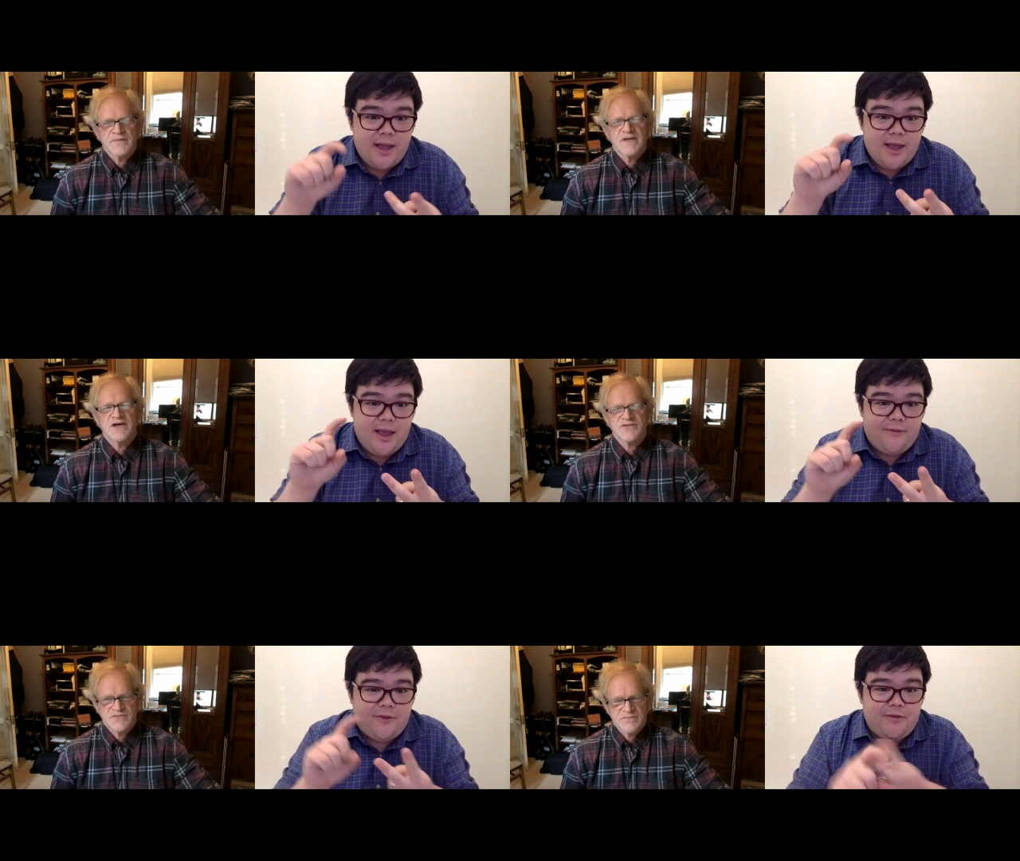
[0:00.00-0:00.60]

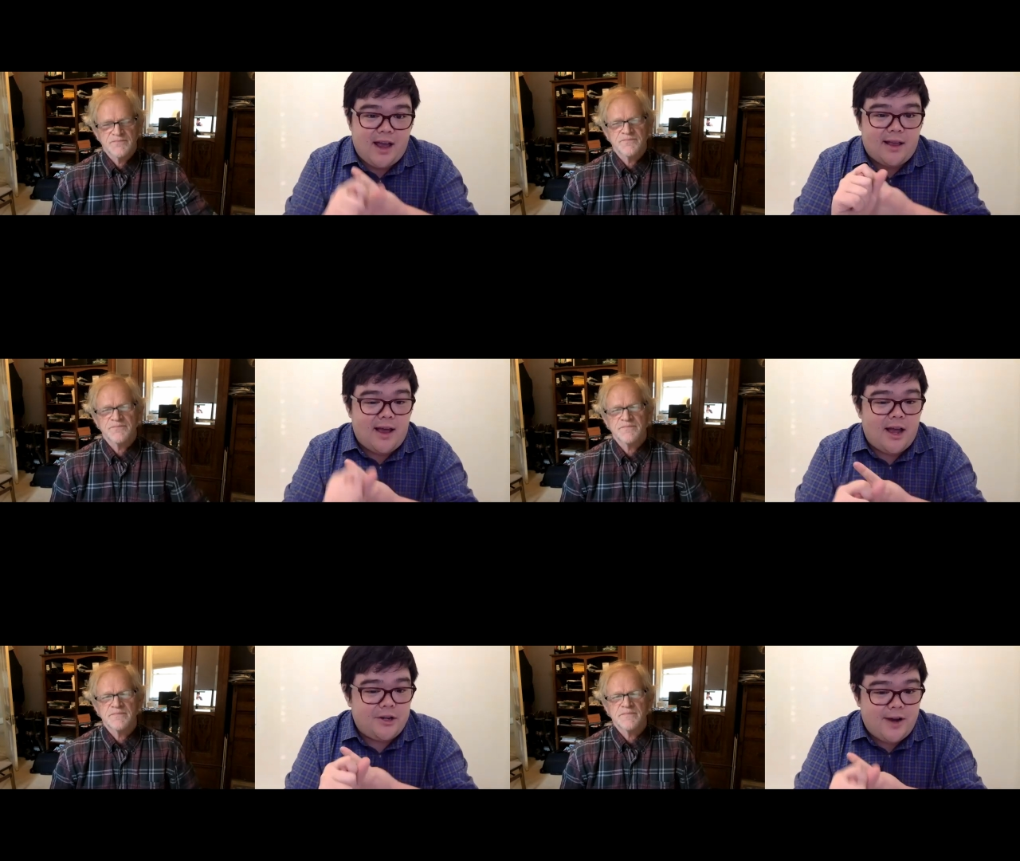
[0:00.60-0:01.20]
Speaker 1: Yes. You've got a
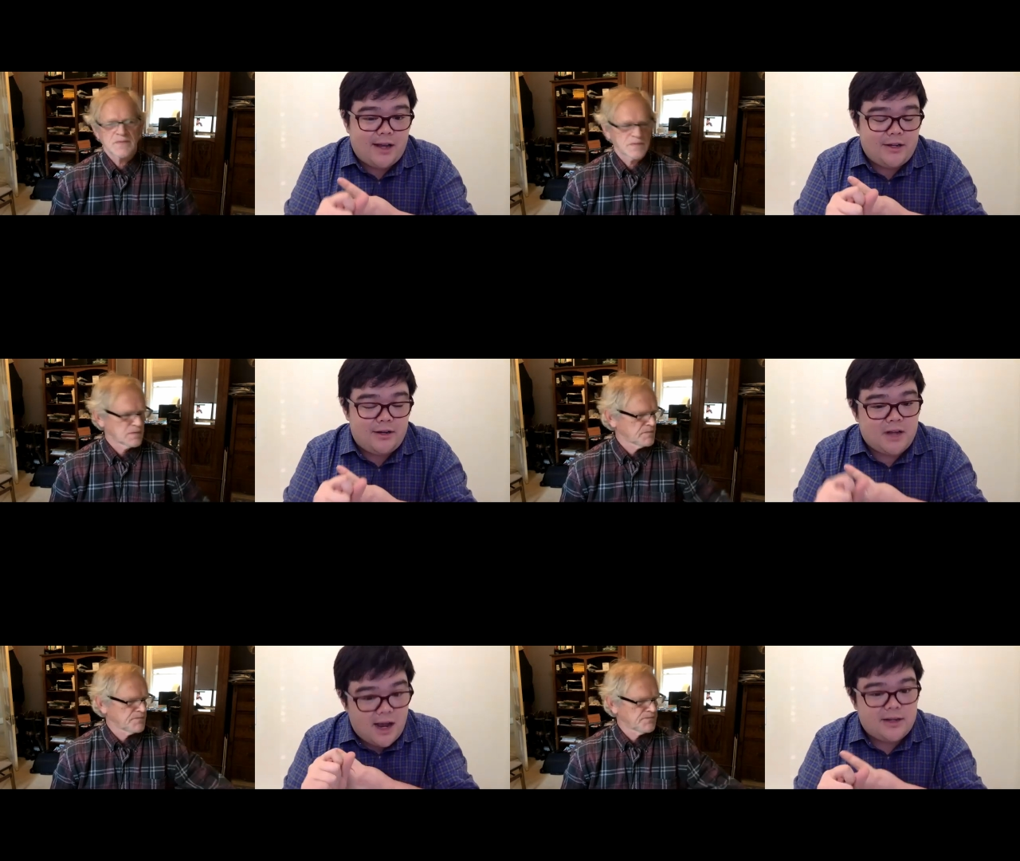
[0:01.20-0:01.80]

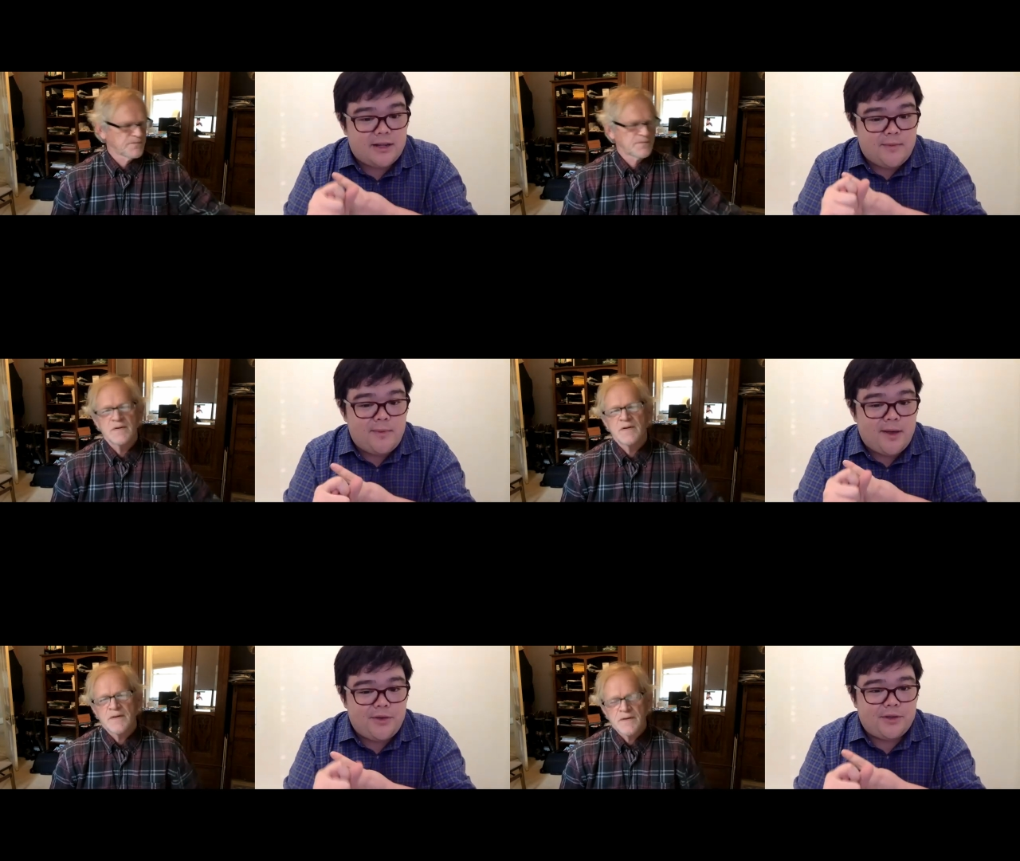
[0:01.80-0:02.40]
contractor. Talk to them
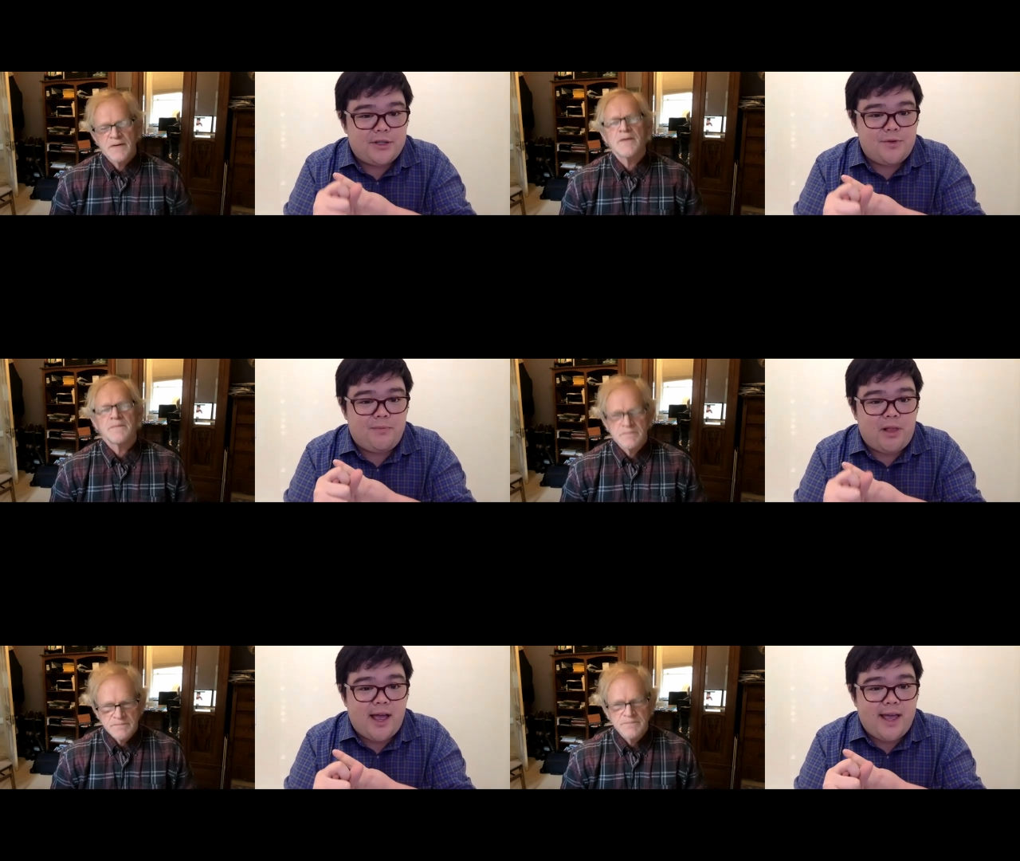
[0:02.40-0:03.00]
about those
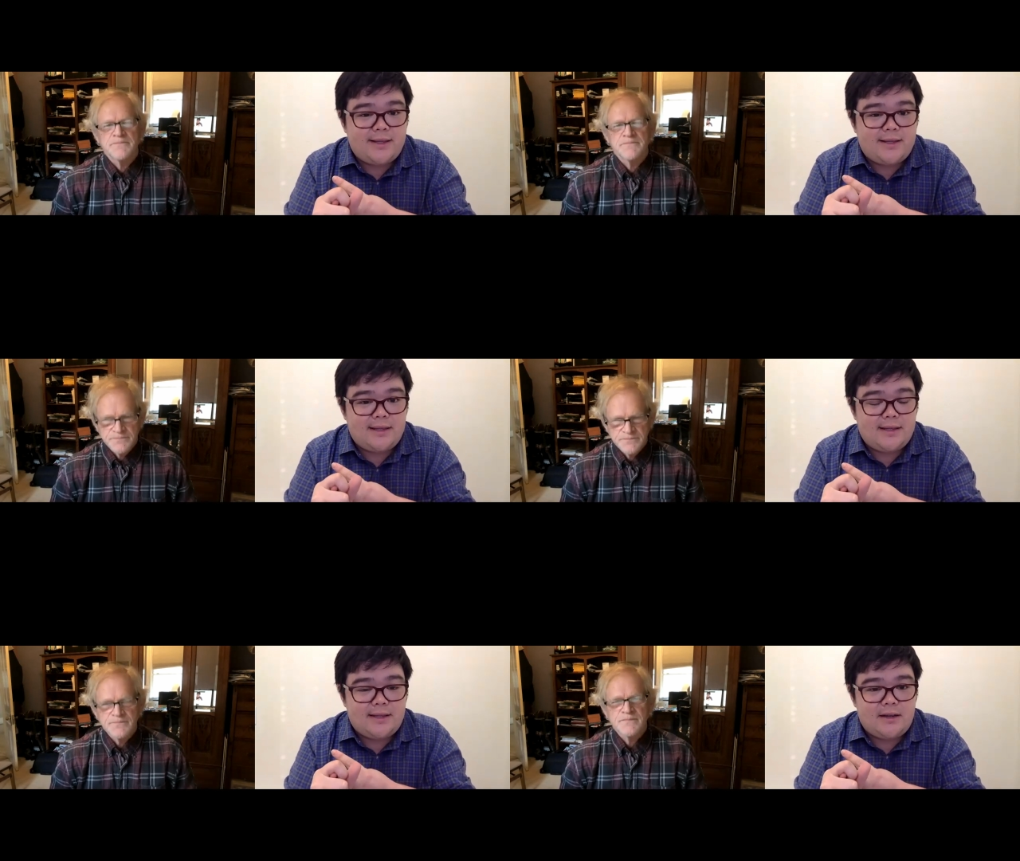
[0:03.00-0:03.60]
three
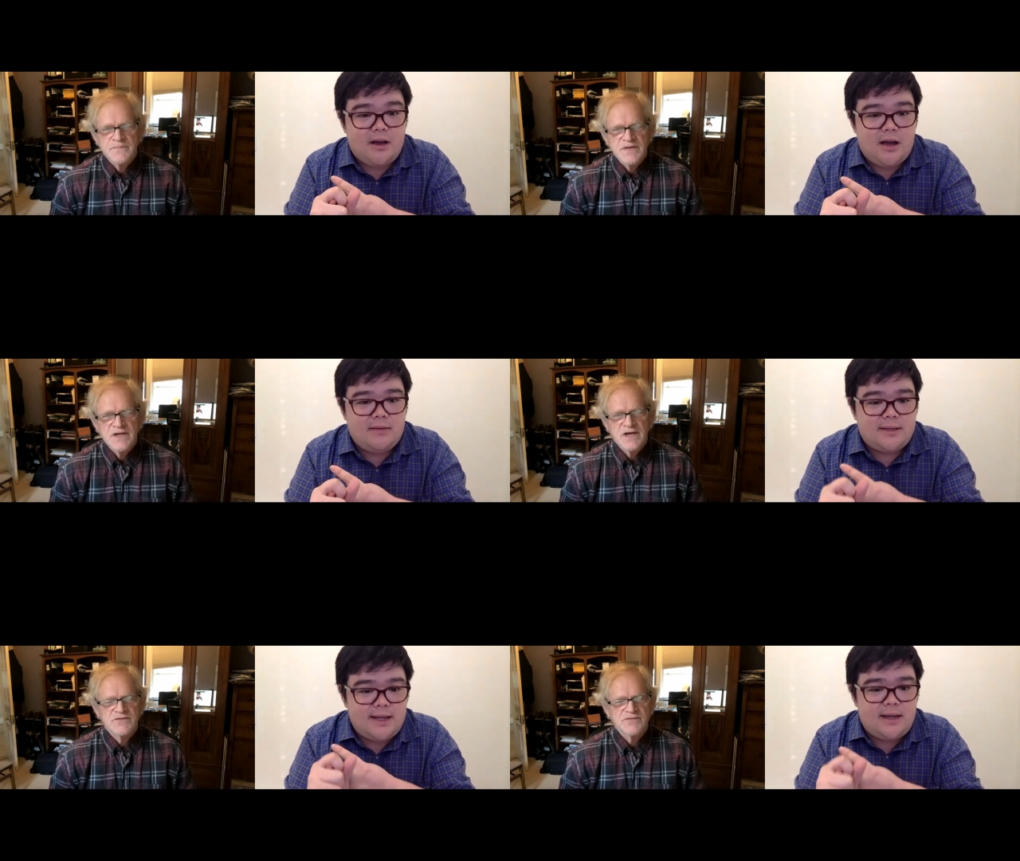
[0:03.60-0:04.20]
appliances and go
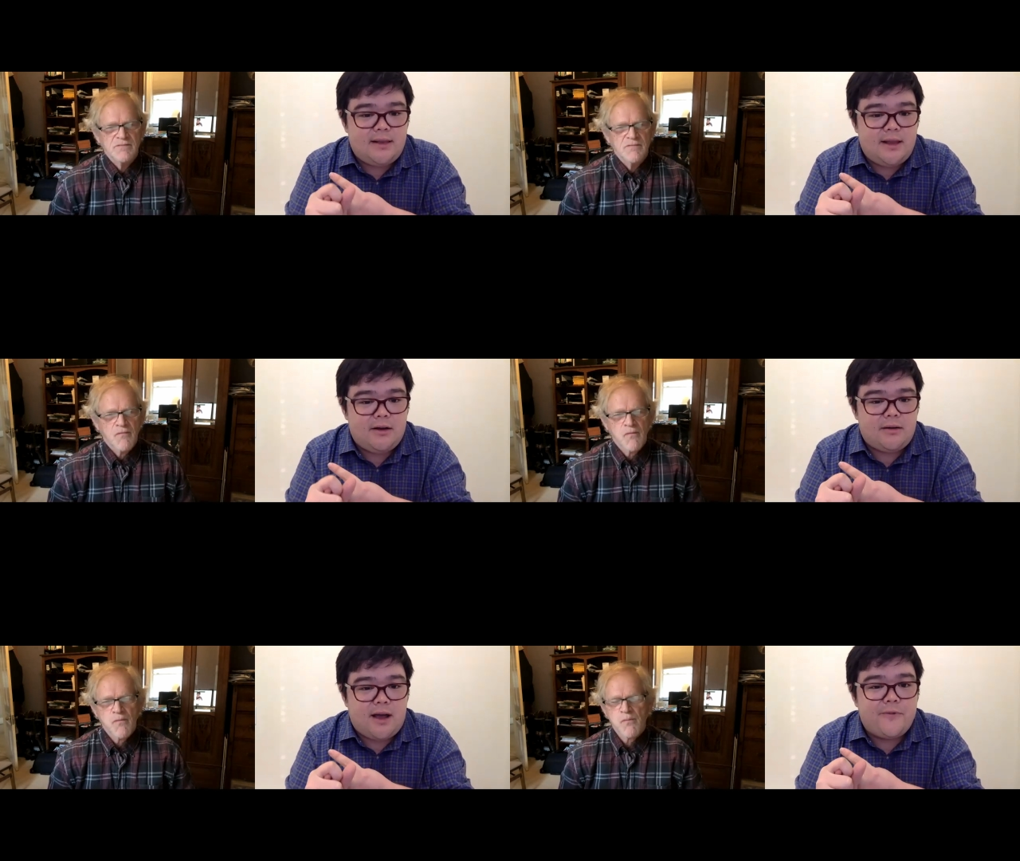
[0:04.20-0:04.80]
and seeing
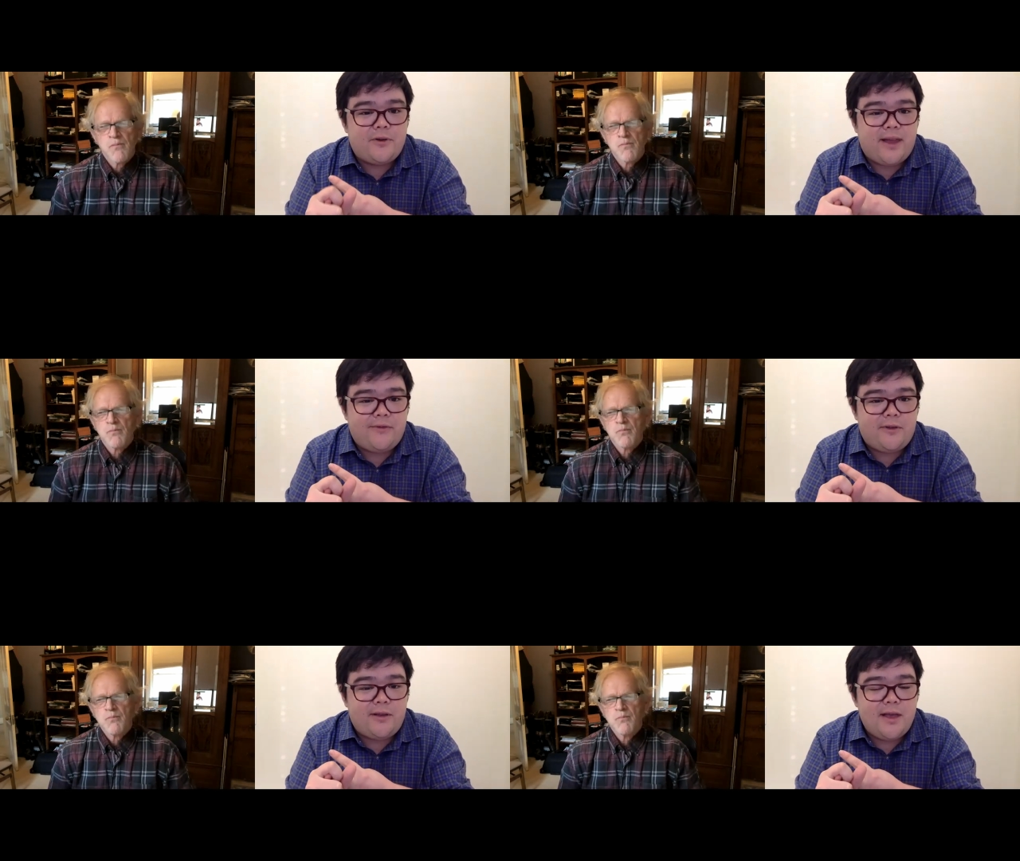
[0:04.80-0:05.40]
their comfort
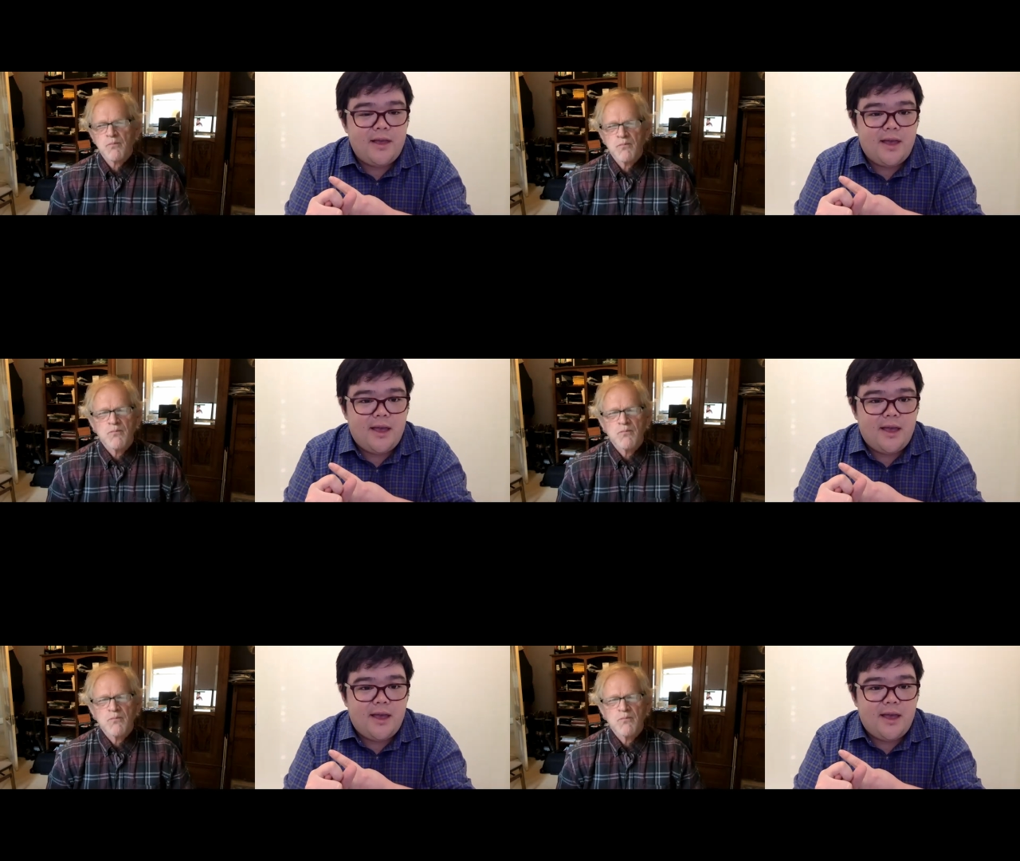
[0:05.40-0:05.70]
level.